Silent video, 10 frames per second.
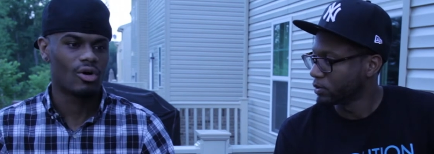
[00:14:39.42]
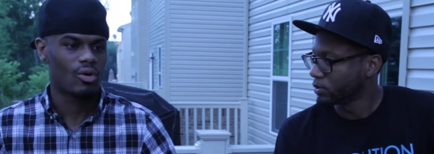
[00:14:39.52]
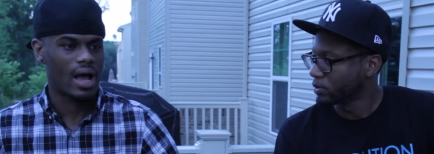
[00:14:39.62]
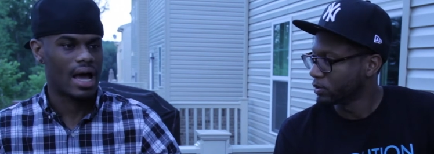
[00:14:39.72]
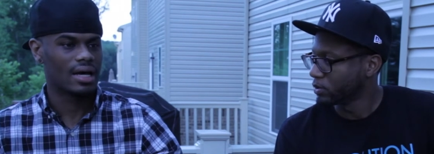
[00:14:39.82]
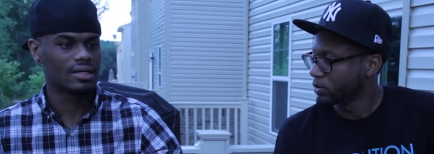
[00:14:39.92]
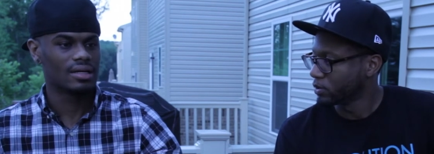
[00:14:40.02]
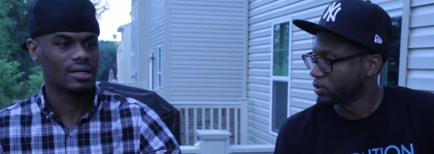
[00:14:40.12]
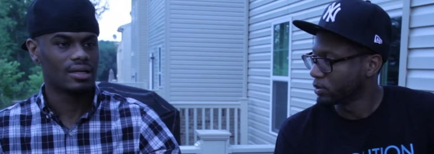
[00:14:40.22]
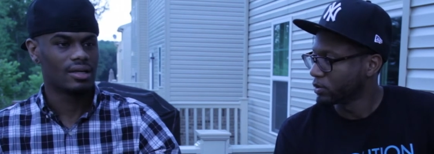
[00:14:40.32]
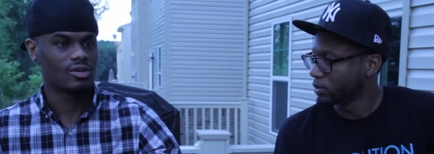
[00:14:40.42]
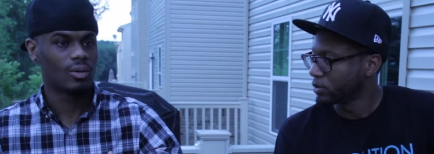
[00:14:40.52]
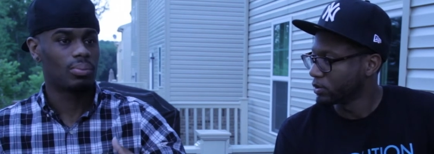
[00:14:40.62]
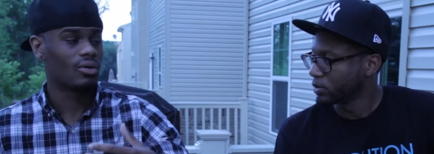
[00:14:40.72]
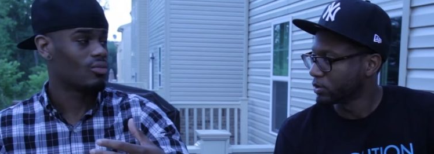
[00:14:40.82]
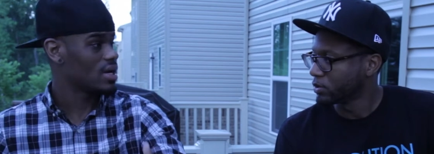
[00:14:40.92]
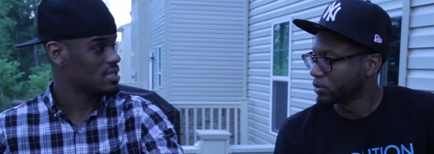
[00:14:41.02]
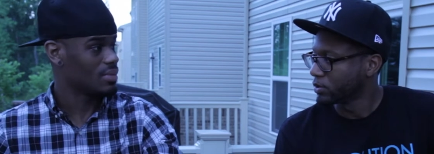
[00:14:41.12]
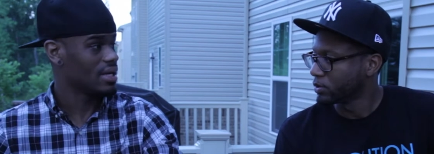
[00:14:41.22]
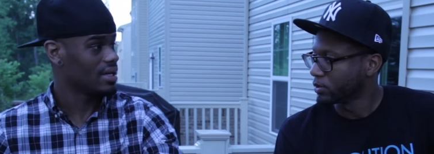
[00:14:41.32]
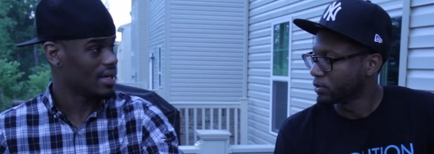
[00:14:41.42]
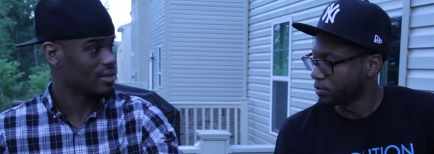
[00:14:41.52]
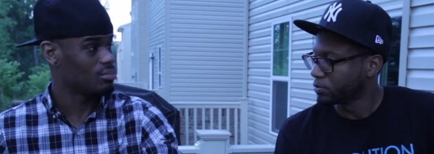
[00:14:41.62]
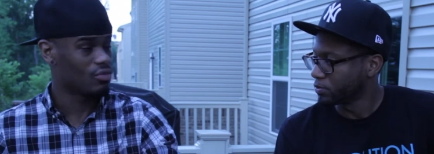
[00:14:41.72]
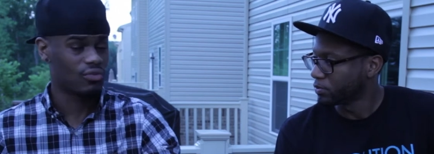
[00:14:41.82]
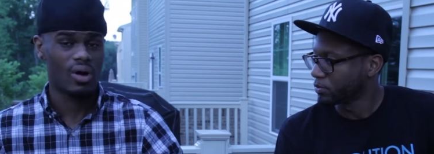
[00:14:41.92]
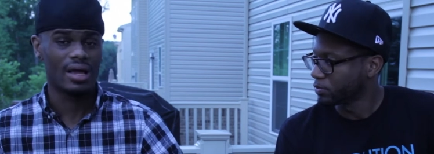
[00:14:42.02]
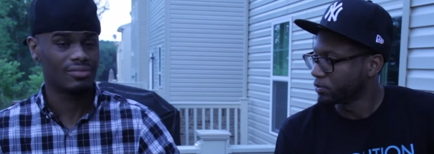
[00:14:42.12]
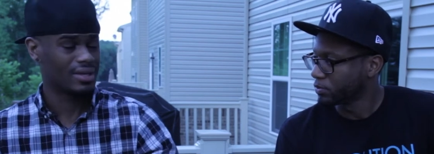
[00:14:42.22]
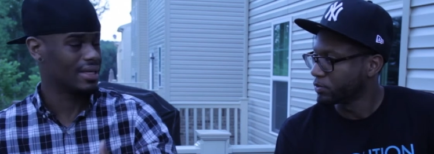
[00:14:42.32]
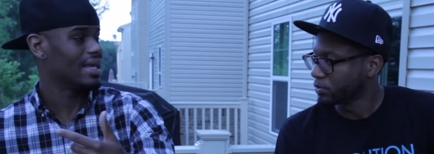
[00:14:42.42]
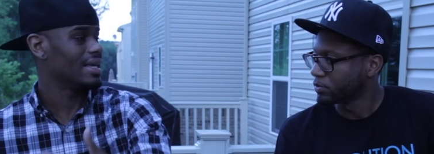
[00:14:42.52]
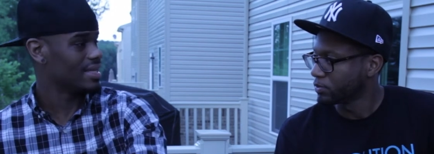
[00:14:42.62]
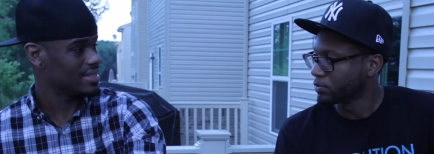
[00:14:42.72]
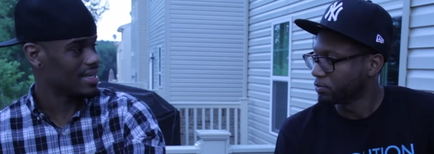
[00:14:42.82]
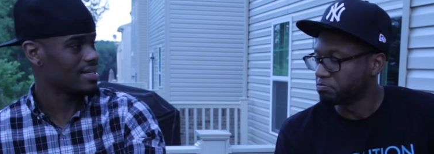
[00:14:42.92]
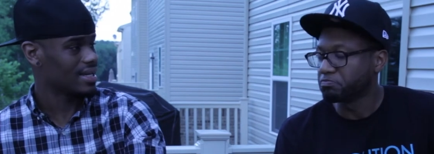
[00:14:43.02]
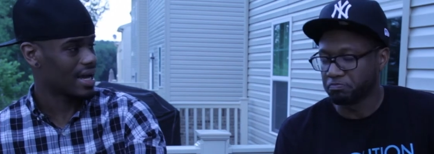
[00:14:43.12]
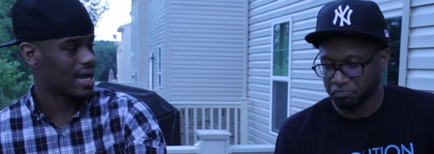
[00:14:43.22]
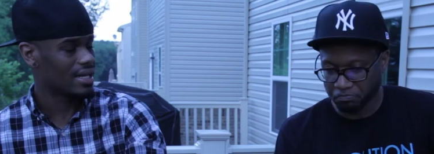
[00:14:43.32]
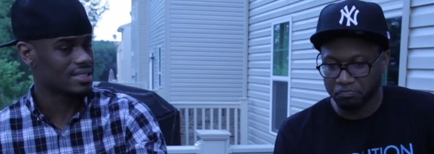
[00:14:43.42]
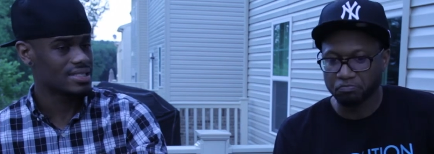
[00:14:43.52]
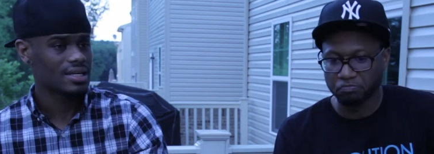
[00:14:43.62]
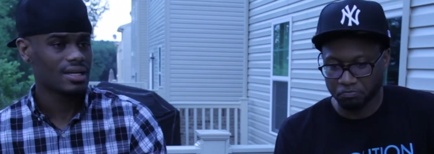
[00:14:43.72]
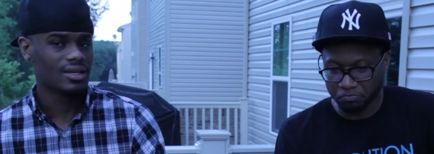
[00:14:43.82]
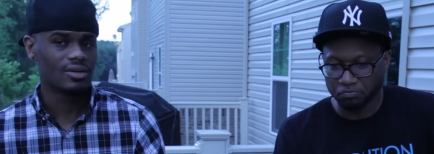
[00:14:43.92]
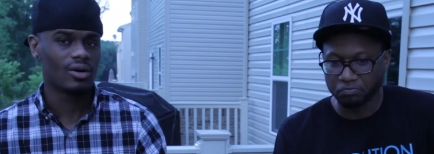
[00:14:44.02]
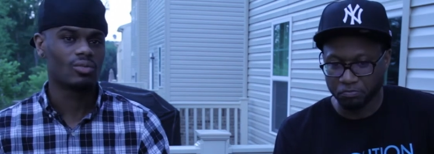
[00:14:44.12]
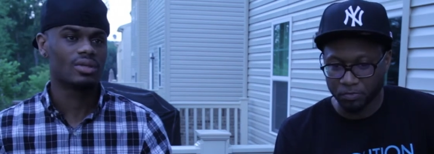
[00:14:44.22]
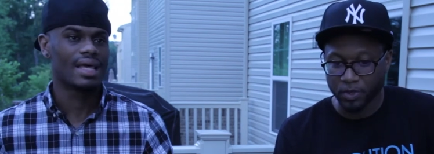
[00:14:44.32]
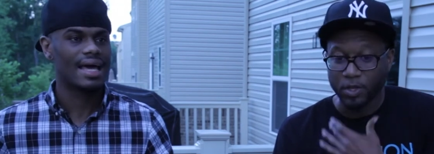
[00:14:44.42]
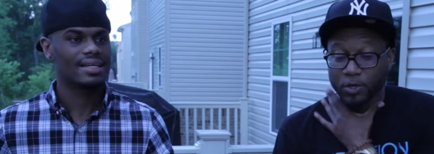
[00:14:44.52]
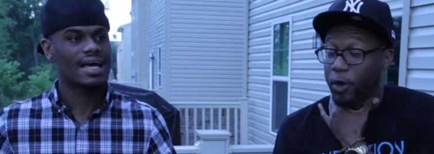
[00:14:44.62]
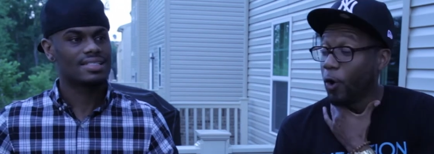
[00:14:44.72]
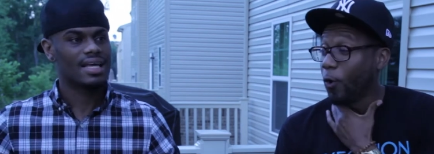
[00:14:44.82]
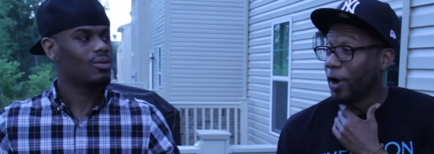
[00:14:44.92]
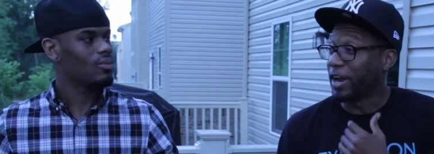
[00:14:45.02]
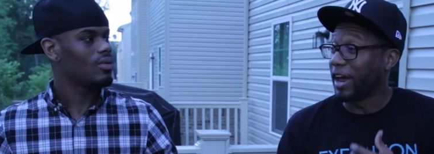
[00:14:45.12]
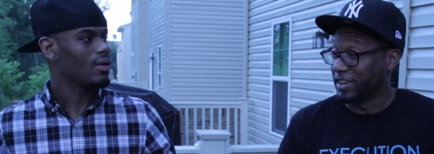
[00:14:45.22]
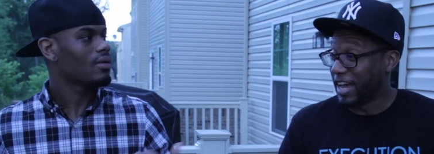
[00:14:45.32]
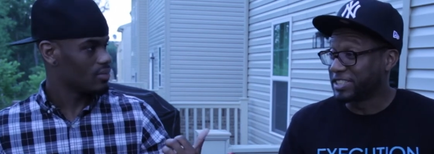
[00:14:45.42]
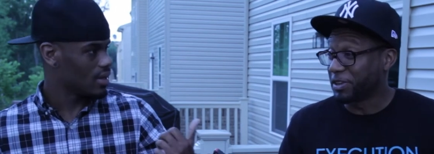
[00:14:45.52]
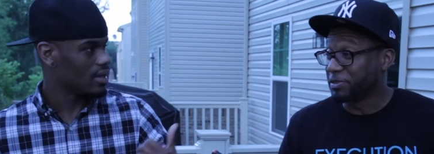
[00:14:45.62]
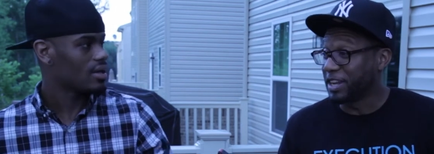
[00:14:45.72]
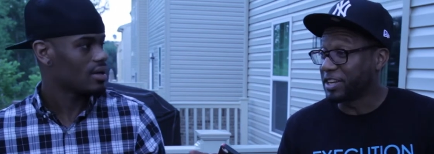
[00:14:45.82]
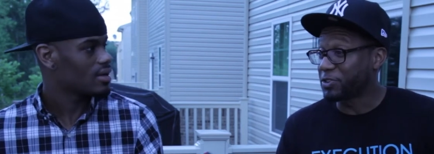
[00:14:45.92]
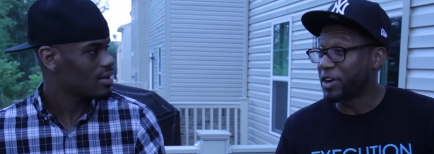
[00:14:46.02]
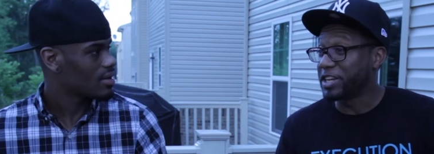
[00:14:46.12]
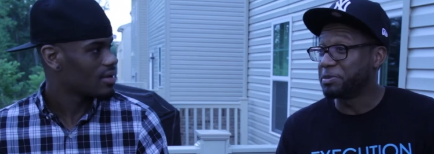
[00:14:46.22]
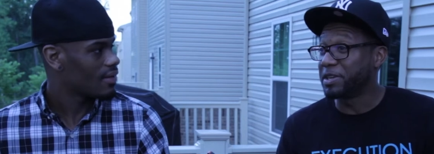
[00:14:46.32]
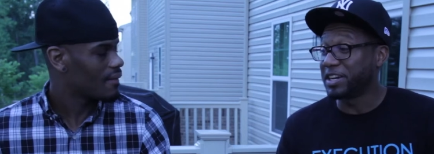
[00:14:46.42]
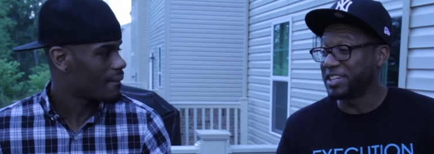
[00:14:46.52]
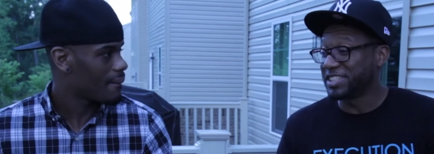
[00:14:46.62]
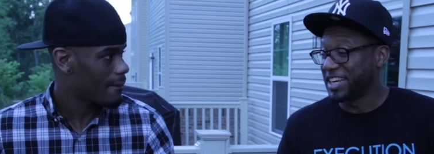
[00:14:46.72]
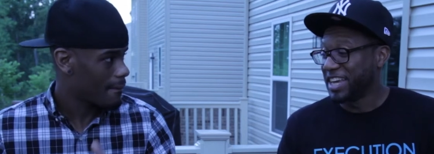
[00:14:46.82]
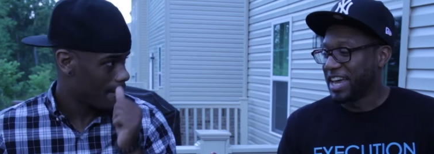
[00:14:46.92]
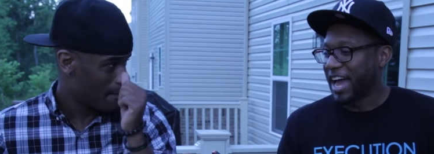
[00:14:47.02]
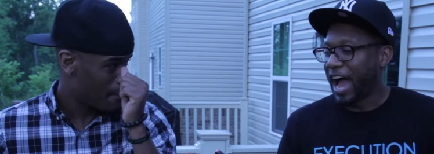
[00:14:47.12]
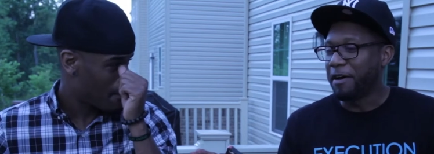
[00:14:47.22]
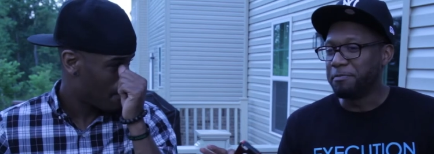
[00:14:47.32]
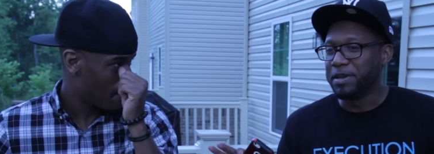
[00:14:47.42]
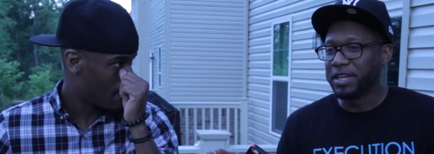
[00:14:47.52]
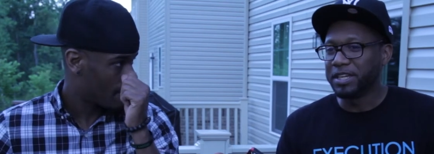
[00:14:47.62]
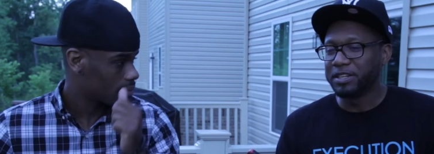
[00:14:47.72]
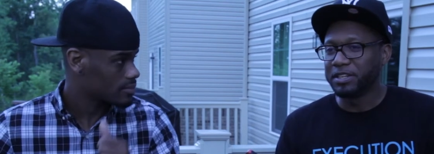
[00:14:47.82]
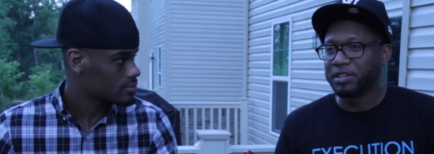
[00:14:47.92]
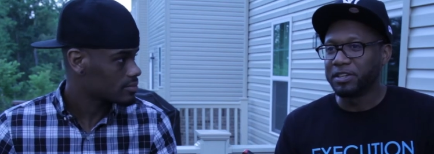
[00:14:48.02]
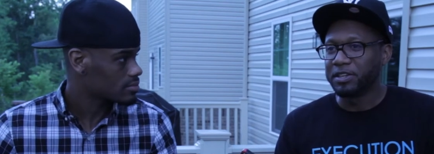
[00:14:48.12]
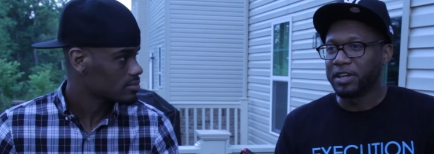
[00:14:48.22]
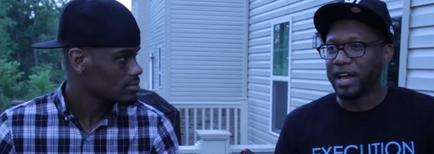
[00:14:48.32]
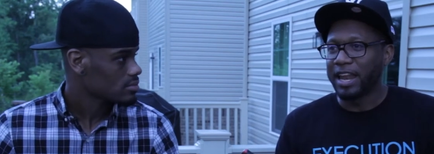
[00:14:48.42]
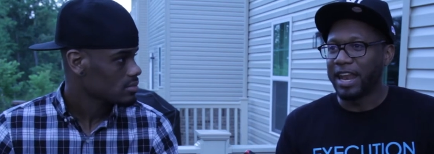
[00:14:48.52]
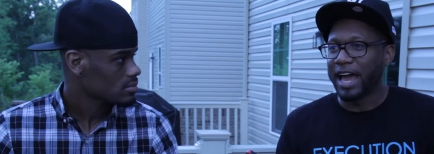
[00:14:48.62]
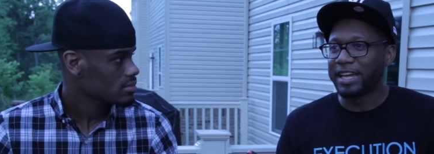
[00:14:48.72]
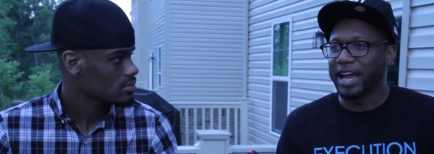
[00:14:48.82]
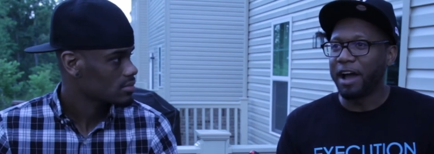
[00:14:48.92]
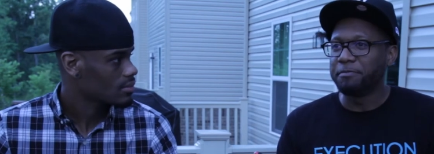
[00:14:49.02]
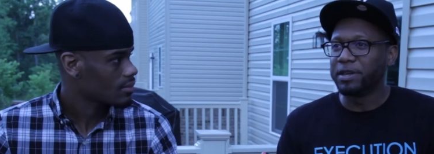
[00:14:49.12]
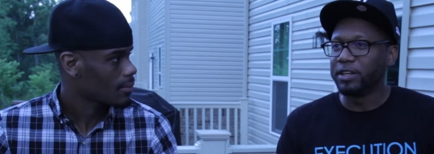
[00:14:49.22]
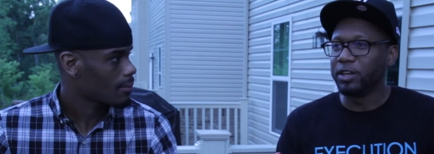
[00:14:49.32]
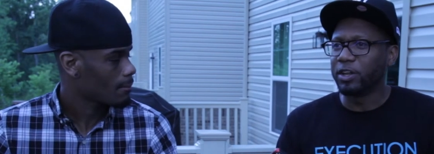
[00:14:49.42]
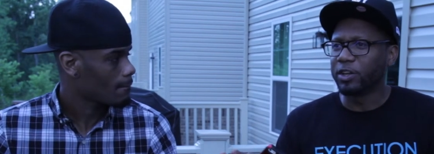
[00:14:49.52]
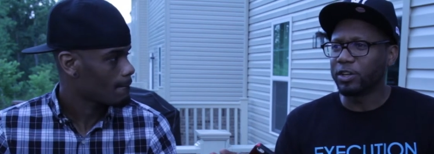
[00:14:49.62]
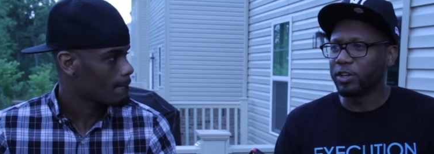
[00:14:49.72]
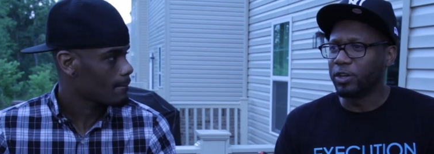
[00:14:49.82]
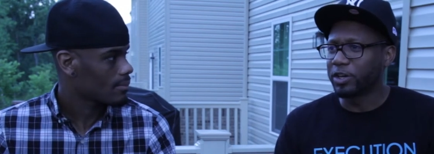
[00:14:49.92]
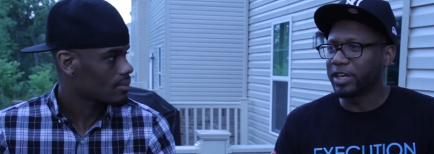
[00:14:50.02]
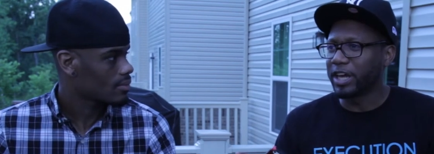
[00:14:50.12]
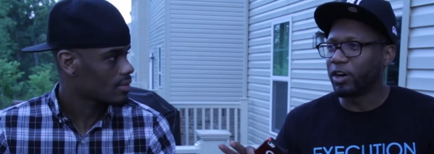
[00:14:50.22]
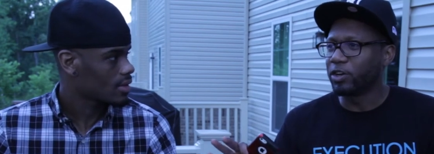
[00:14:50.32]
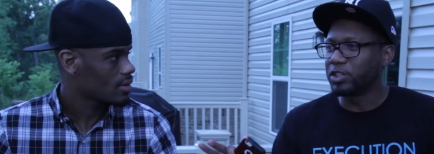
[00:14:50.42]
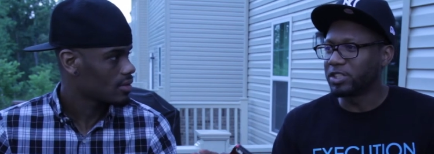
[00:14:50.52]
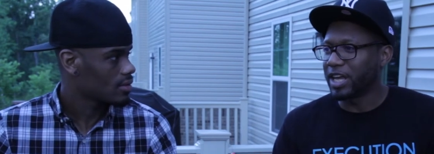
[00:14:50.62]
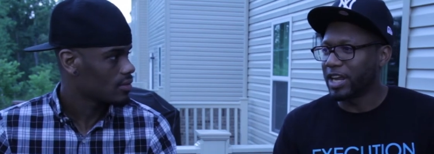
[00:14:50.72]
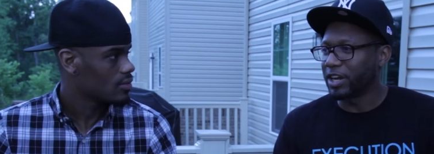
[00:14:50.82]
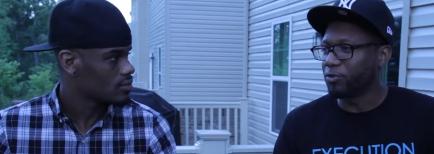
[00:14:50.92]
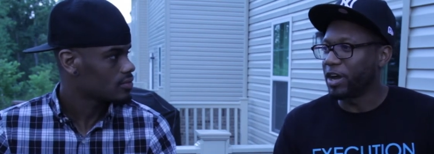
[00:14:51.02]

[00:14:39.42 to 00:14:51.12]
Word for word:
Speaker 1: know how to, you know, put a resume together before I even get in, into mm-hmm. college. Mm-hmm. You know that. That's Yo, how, and I,
Speaker 2: that's something that's crazy because I've been, like, I've been looking and understanding